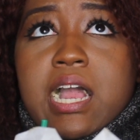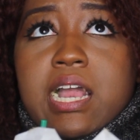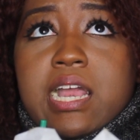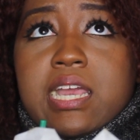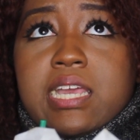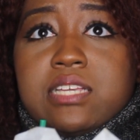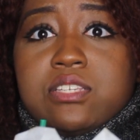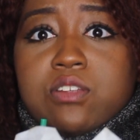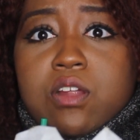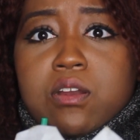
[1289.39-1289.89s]

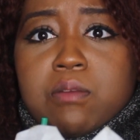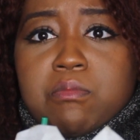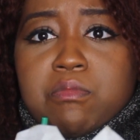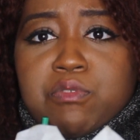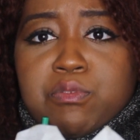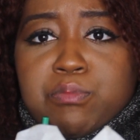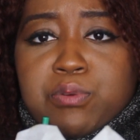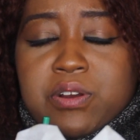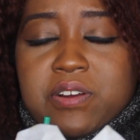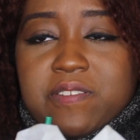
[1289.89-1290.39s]
it started
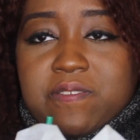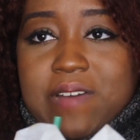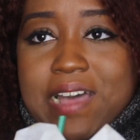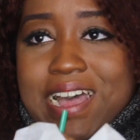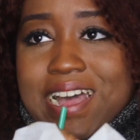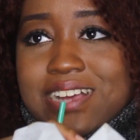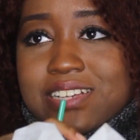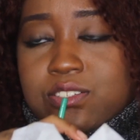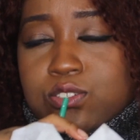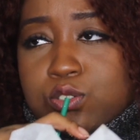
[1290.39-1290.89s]
moving pretty
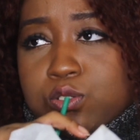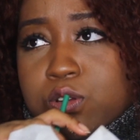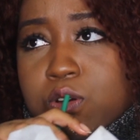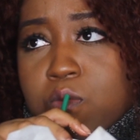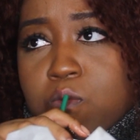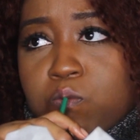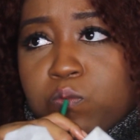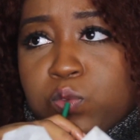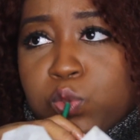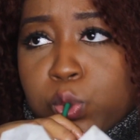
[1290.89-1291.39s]
fast, you
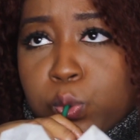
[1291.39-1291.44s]
know.